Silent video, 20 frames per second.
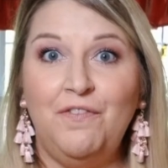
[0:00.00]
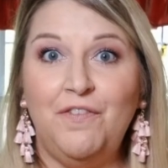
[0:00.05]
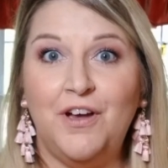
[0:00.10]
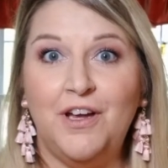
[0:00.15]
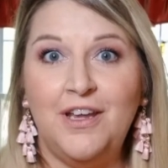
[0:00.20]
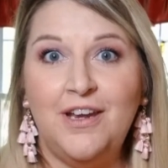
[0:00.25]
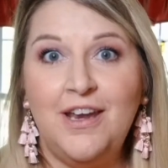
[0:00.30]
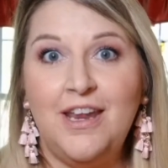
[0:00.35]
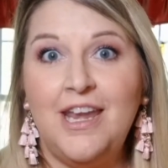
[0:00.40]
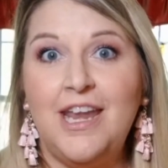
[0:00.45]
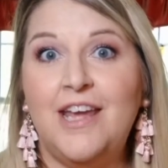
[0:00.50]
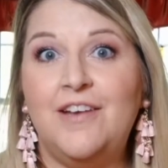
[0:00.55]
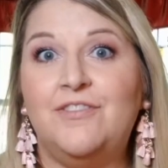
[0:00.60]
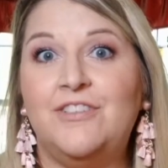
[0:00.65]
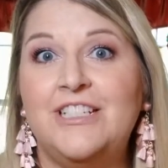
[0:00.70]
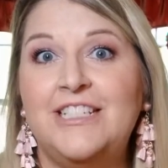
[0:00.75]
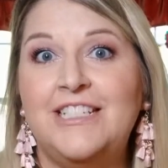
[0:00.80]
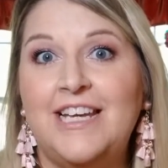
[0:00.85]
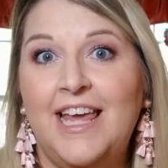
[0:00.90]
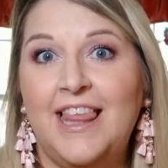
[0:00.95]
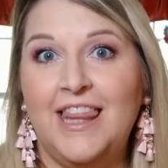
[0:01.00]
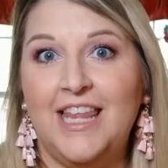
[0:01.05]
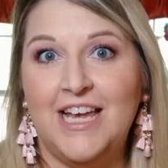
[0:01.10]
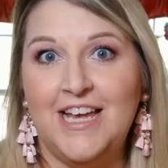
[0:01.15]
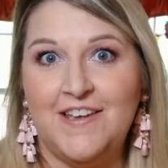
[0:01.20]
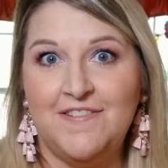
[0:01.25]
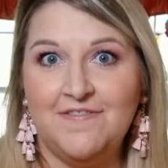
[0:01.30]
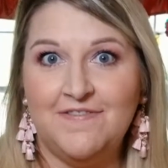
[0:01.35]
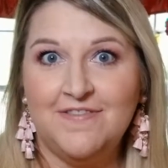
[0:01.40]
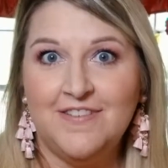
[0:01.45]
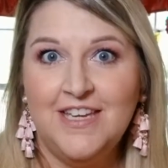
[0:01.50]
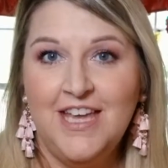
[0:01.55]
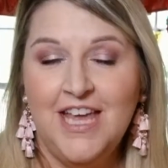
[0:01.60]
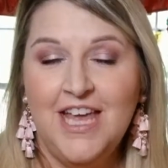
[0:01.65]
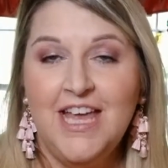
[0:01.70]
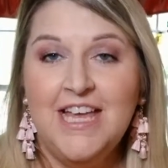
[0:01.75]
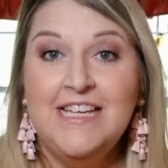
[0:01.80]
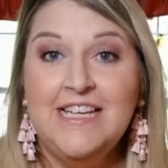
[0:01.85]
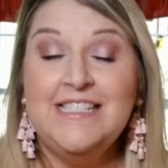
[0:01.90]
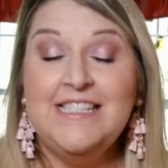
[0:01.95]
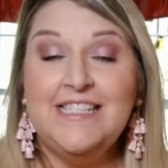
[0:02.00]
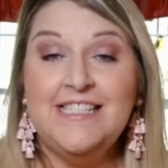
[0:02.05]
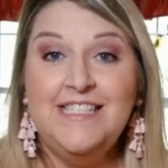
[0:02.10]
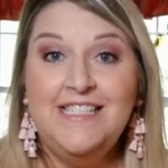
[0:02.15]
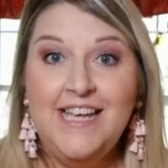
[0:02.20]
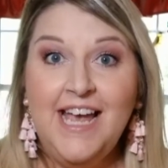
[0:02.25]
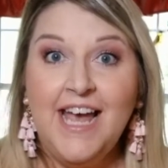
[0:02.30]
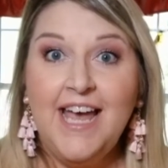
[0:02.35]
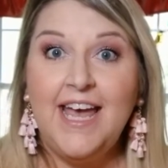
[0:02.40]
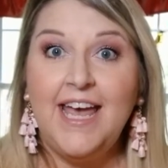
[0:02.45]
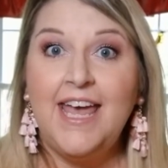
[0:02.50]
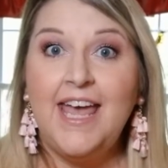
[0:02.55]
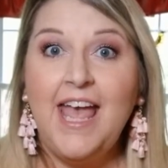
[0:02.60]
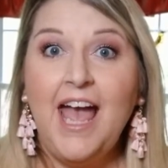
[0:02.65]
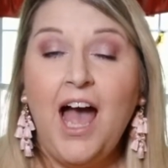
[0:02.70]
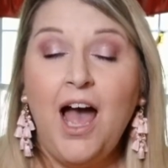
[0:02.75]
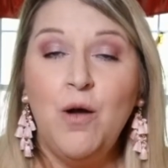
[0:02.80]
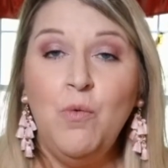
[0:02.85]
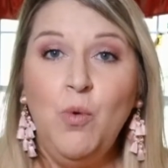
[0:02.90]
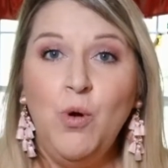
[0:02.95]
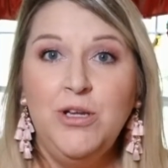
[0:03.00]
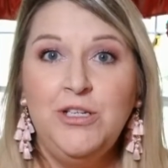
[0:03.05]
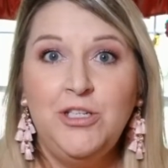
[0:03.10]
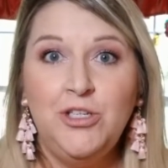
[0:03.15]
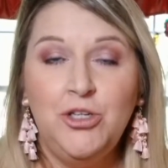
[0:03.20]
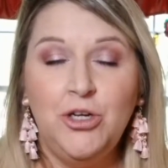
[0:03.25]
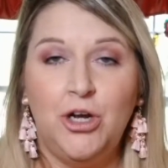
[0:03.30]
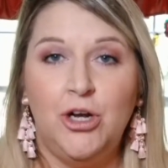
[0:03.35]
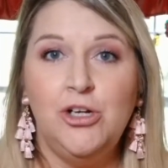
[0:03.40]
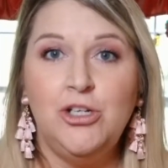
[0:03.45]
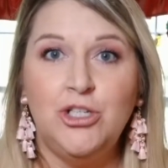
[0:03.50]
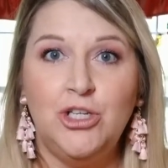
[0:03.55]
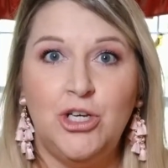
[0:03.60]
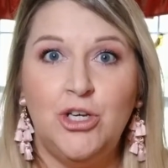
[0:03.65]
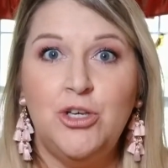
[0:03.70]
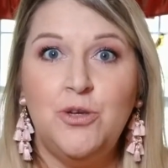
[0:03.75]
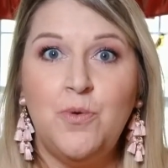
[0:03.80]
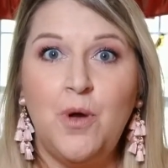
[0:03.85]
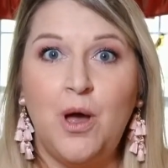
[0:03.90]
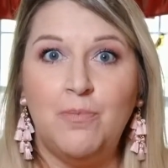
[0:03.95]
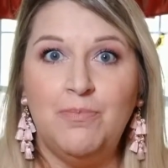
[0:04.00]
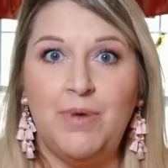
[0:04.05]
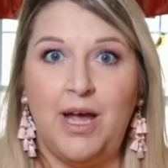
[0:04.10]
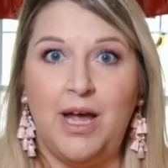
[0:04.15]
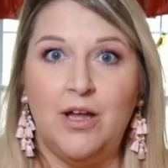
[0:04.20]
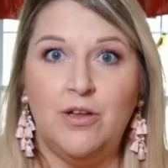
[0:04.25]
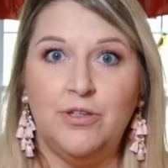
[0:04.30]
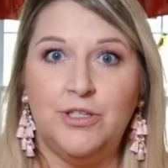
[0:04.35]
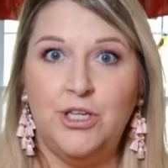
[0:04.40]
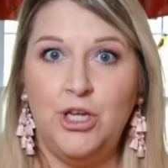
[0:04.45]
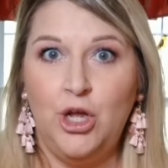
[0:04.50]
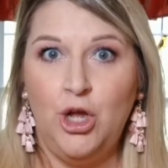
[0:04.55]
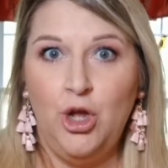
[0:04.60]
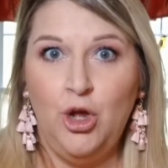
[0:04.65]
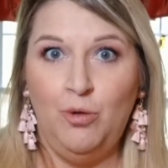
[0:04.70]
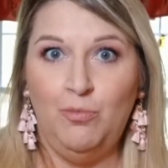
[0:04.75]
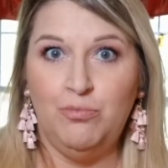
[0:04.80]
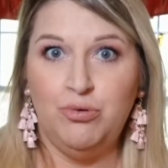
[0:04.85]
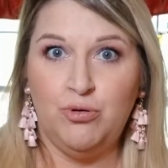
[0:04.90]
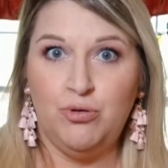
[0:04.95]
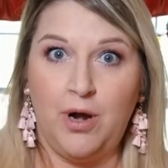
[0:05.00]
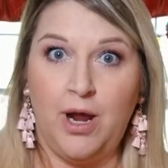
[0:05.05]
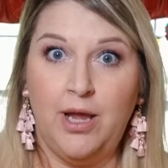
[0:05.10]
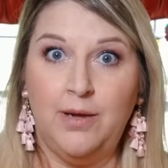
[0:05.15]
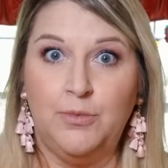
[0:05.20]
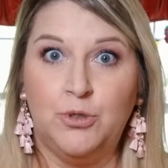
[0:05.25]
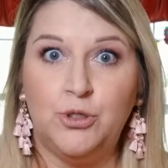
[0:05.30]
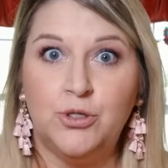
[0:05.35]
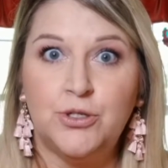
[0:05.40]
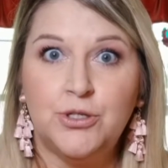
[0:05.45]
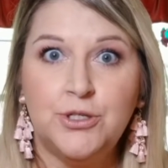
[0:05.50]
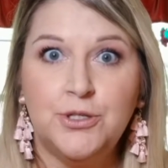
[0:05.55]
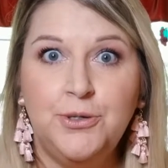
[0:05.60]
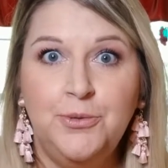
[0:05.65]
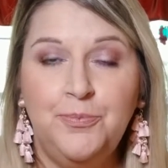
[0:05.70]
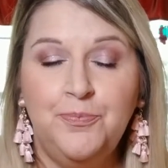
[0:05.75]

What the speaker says: fun in everyday life. Today, I want to talk to you about primers,